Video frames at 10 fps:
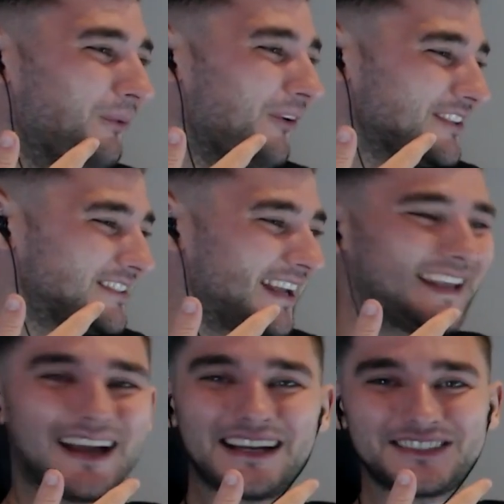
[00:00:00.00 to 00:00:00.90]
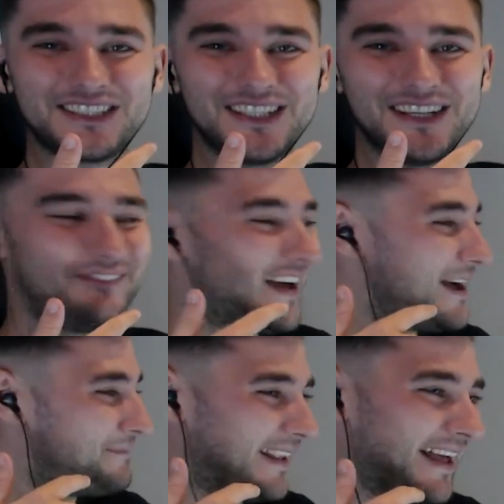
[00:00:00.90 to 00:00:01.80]
What a catch. Fair
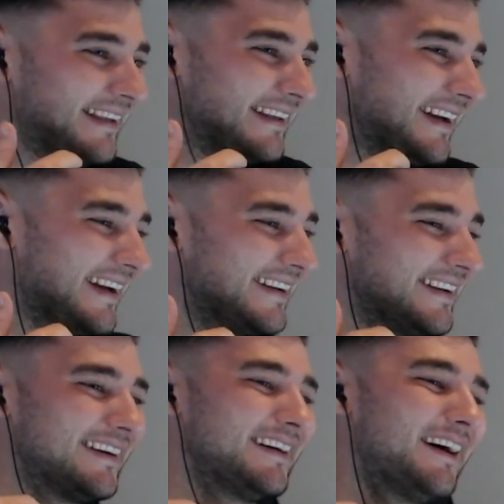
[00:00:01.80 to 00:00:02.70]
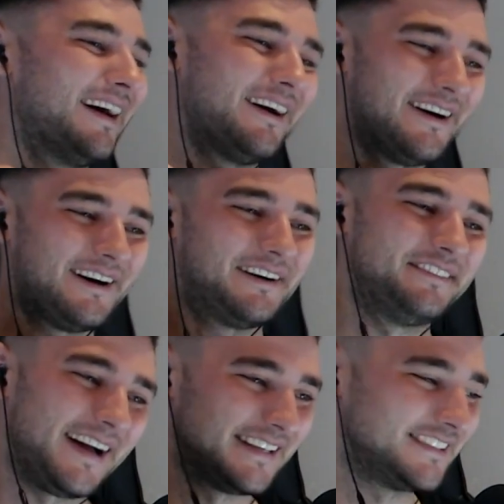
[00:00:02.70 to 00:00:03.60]
play oh,
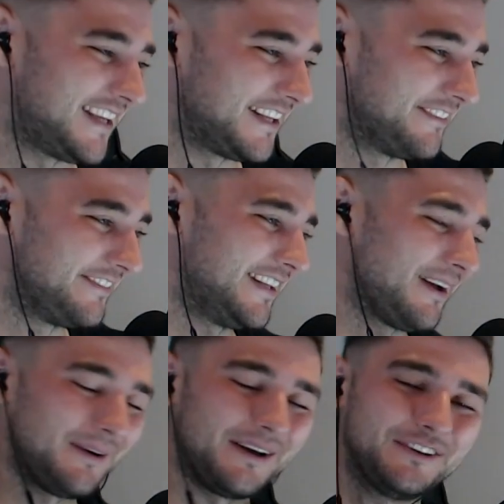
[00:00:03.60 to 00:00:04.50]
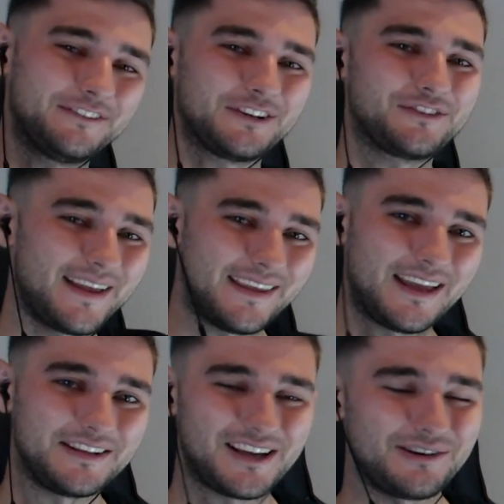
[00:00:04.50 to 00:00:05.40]
that is the end of the video. Another great
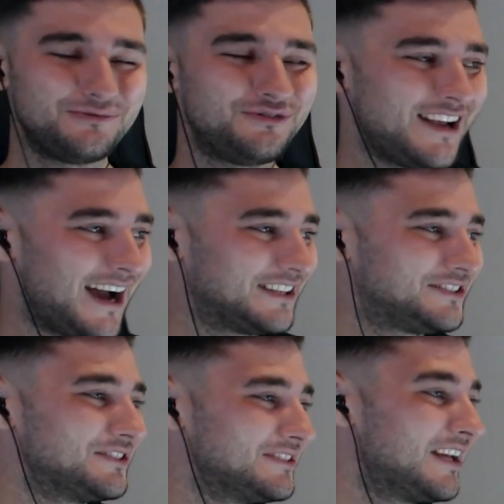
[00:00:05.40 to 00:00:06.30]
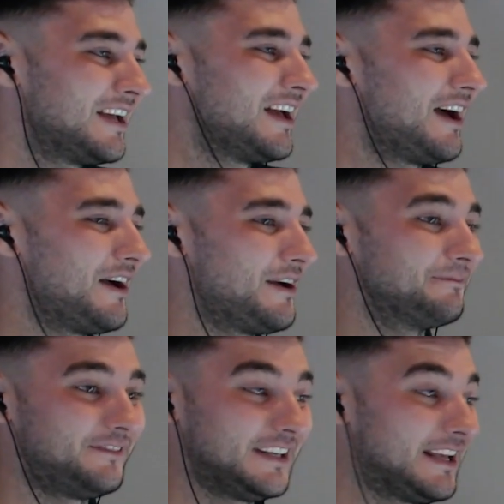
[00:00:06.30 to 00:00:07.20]
KTO reaction
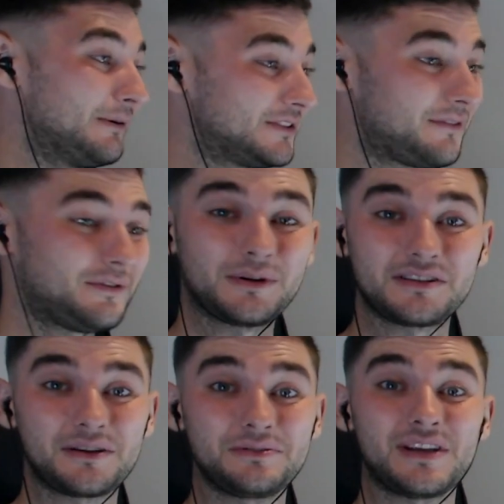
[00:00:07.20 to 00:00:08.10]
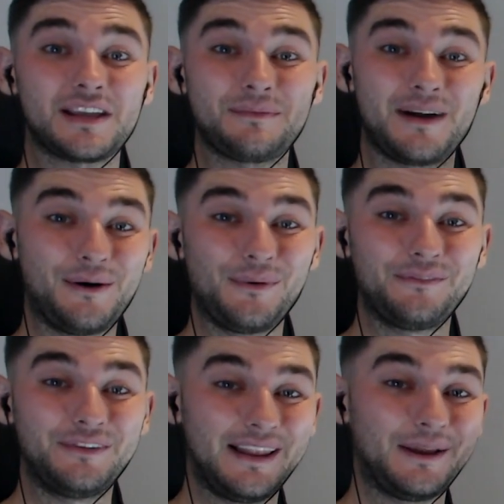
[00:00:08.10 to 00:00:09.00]
um, video. So if you want to go and check him out,
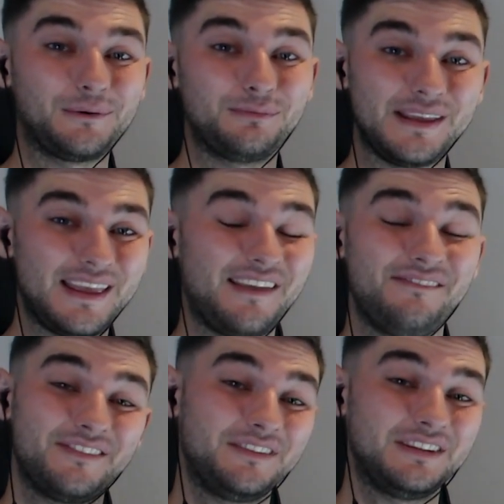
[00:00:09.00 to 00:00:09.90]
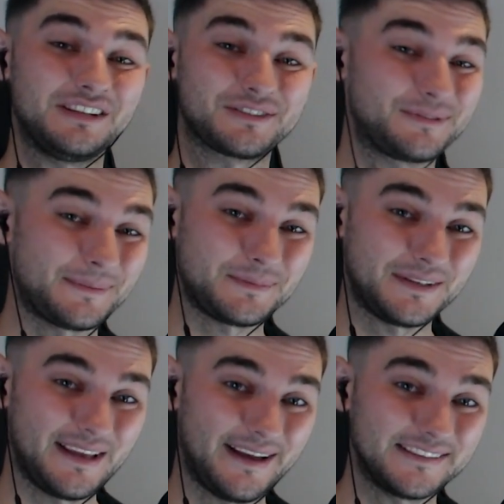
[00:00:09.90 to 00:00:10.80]
the link will be in the
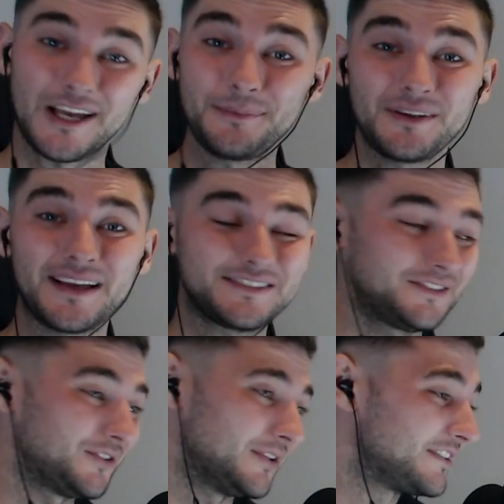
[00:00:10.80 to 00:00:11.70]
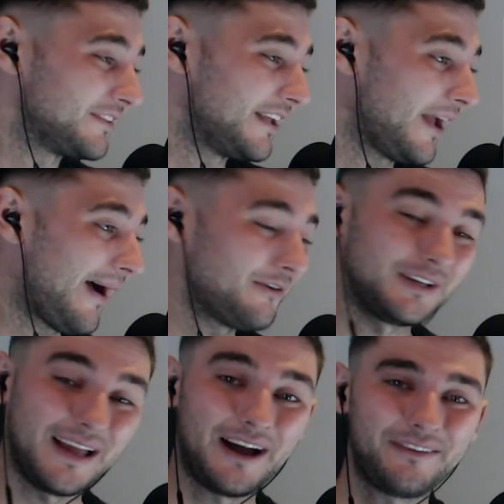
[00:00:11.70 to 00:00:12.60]
description, guys. I hope you guys have enjoyed this video. I
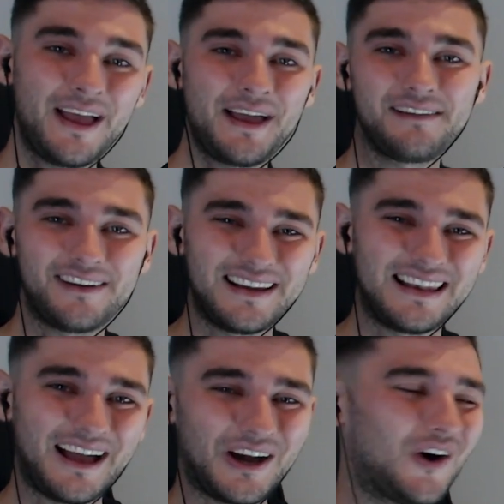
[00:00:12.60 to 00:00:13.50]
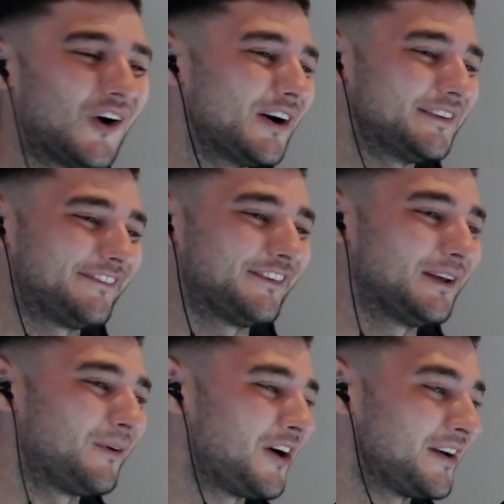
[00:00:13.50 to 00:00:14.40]
really have. A very light-hearted,
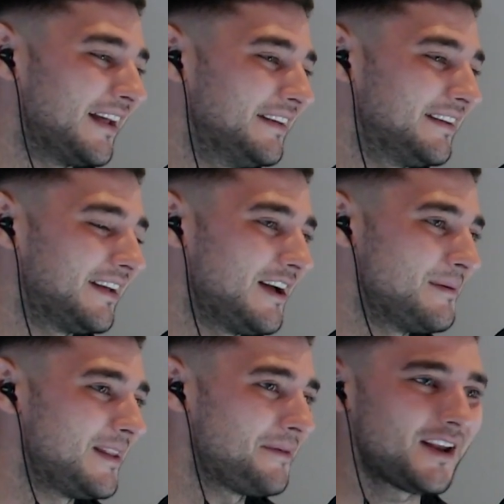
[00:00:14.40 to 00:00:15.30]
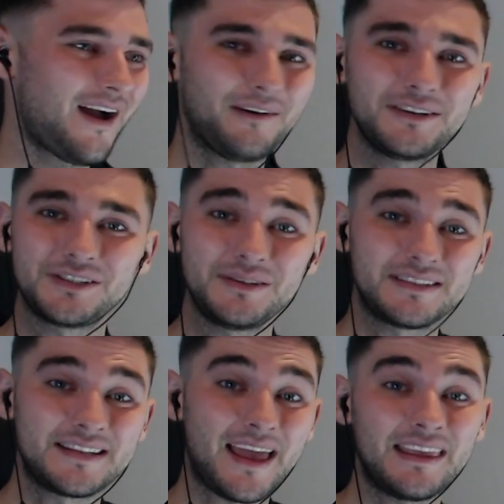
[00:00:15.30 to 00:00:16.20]
funny one. And um, let me know how he's doing
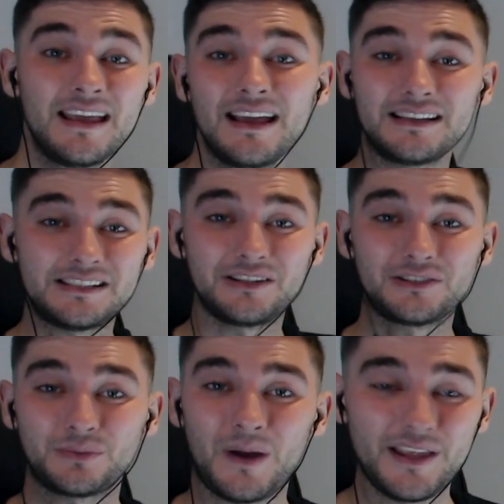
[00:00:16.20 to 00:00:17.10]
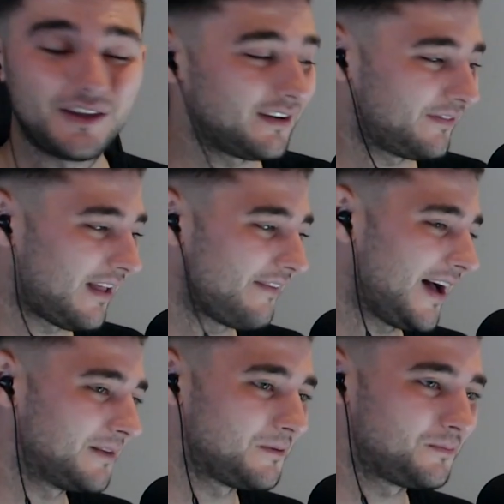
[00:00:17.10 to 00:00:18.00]
today. Has he lost weight or anything like
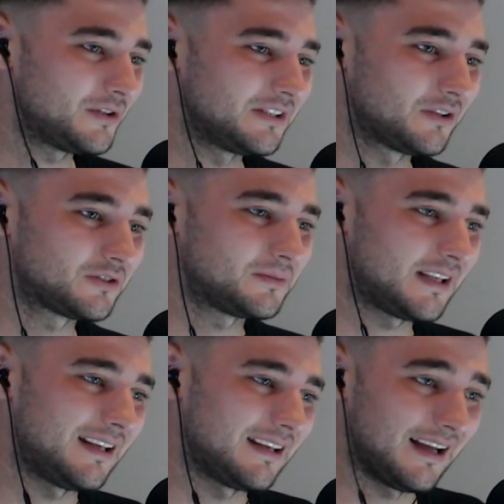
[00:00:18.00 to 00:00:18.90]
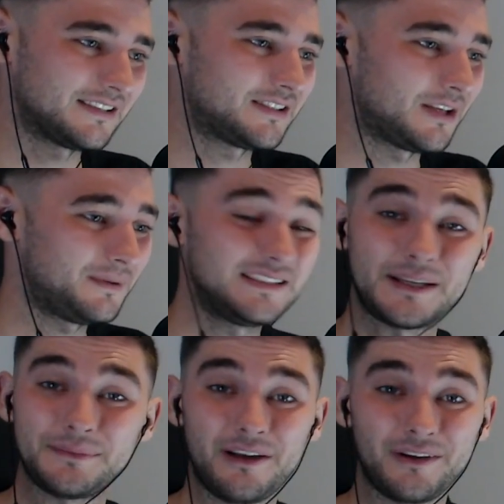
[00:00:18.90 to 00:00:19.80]
that? It'd be pretty awesome to hear, guys. So please
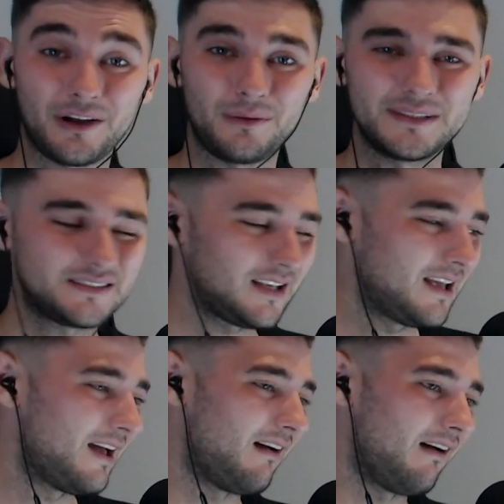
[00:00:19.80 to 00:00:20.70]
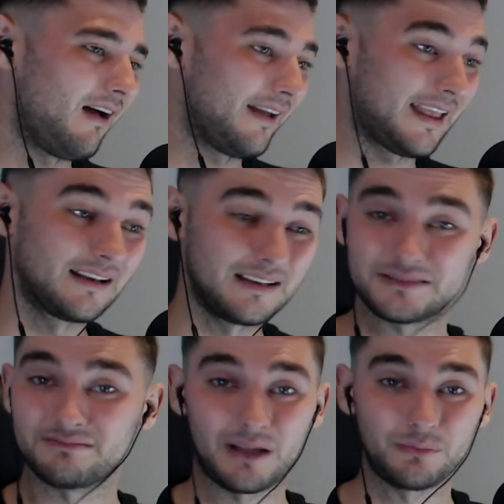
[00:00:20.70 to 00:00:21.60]
let me know in the comments. Uh, again,
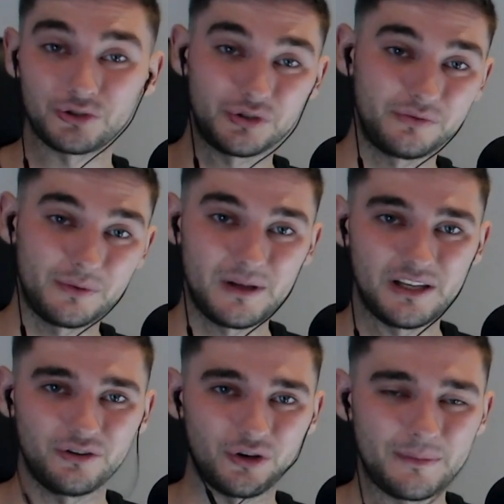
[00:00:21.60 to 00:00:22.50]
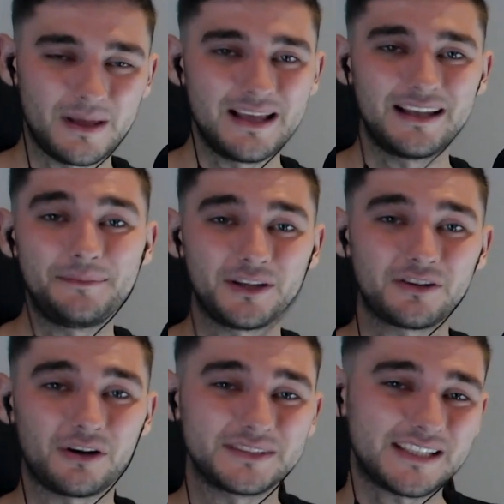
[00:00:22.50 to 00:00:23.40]
I'm not too familiar on him. Let me in the
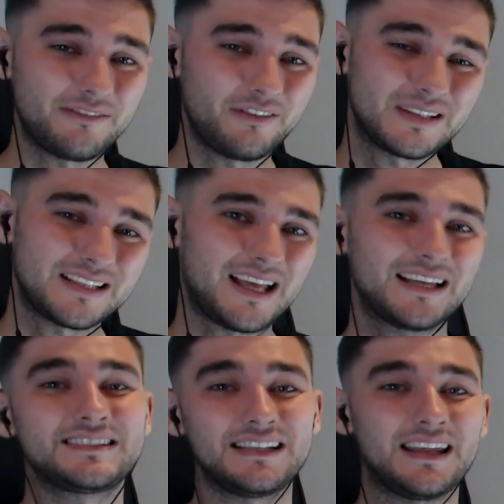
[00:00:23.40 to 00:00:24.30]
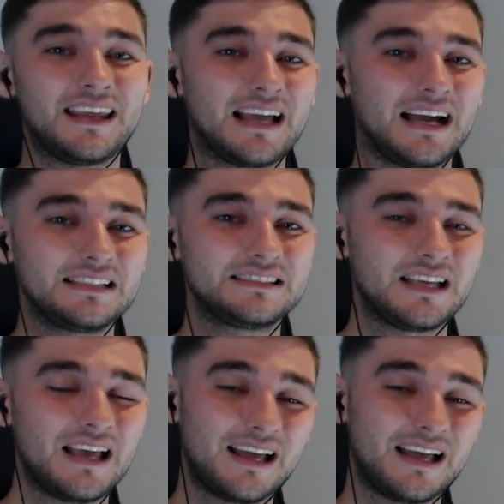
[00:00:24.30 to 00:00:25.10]
comments. Have a fantastic day, guys.